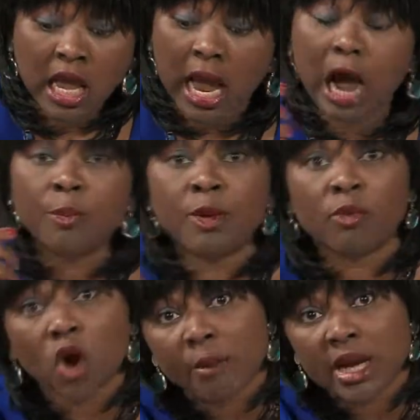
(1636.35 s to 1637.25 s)
I'll be
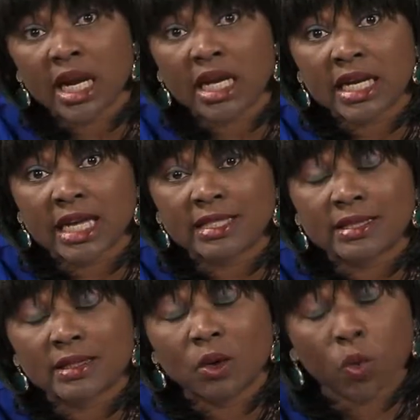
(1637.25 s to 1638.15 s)
coming in
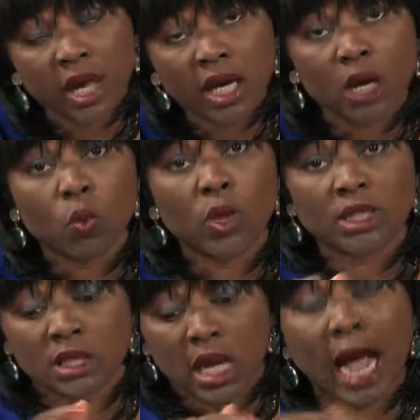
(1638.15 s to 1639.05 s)
next week
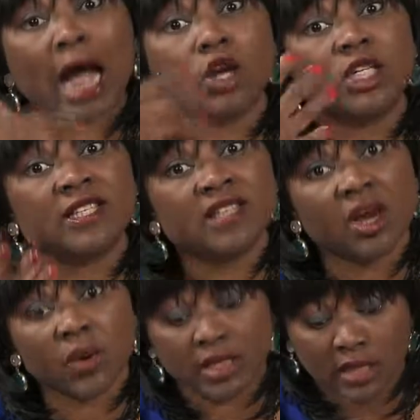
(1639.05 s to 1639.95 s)
with another
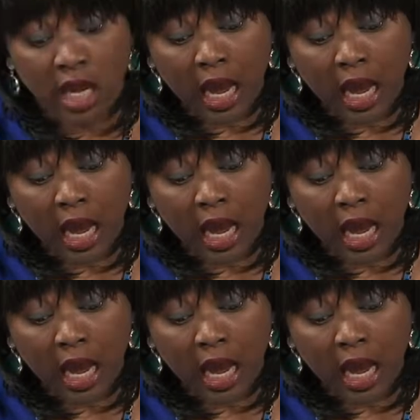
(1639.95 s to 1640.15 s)
series,